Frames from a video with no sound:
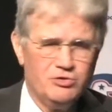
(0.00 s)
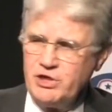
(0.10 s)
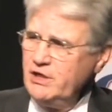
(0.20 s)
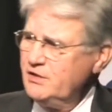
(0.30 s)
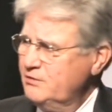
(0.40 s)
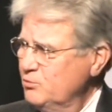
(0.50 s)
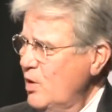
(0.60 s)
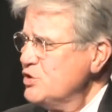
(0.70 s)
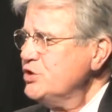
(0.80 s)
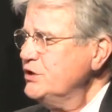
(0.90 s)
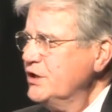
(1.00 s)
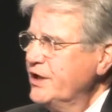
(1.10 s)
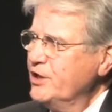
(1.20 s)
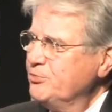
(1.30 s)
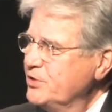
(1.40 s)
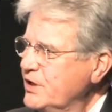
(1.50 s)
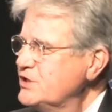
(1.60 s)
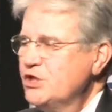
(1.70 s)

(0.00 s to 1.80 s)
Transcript: Why don't you get Washington to help you?